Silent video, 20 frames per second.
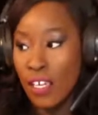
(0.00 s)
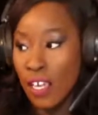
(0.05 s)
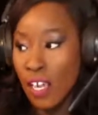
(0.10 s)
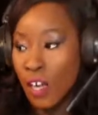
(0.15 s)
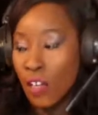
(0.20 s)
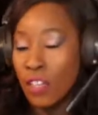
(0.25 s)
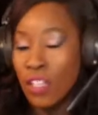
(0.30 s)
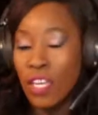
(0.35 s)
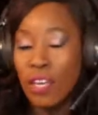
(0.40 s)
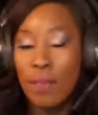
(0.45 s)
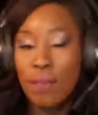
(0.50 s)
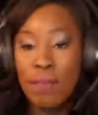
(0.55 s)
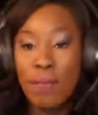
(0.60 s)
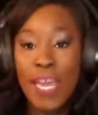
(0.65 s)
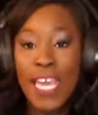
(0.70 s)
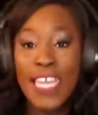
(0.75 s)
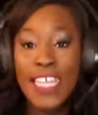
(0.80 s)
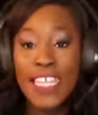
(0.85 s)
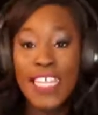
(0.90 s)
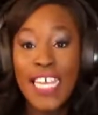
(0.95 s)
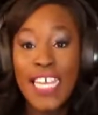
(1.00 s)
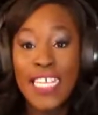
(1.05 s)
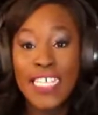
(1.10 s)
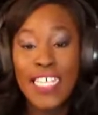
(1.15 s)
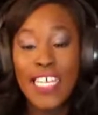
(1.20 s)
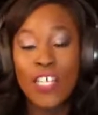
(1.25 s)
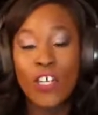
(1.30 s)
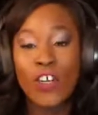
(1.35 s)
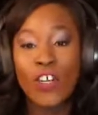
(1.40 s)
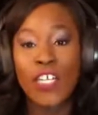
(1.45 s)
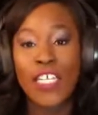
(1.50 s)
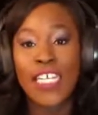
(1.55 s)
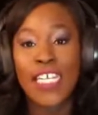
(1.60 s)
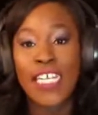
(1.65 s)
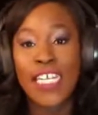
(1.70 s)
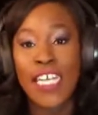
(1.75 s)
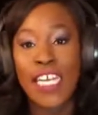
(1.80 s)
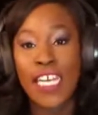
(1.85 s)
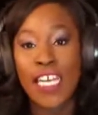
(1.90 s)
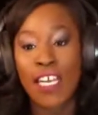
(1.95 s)
The main things that you're
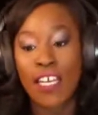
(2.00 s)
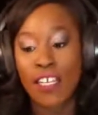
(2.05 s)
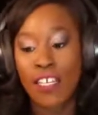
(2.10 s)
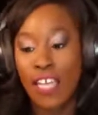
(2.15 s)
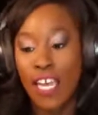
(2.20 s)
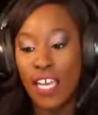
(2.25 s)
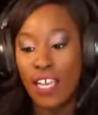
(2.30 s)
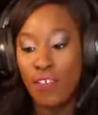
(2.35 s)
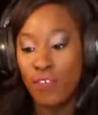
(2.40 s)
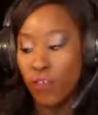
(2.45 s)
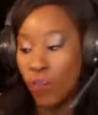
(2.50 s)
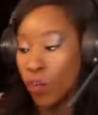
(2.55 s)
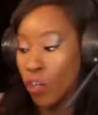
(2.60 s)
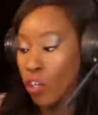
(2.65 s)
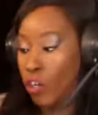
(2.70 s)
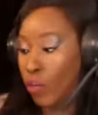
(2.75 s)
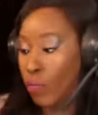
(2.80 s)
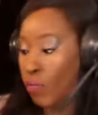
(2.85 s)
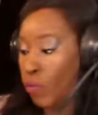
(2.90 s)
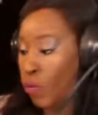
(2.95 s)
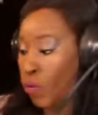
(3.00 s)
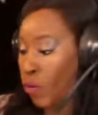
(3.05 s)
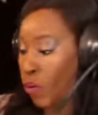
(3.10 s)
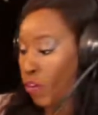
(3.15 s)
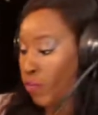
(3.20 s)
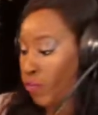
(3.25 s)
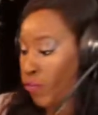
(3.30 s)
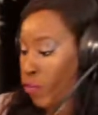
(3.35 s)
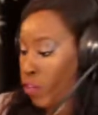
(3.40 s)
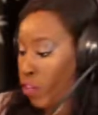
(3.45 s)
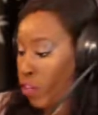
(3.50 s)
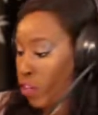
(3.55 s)
needing, like for your board, for your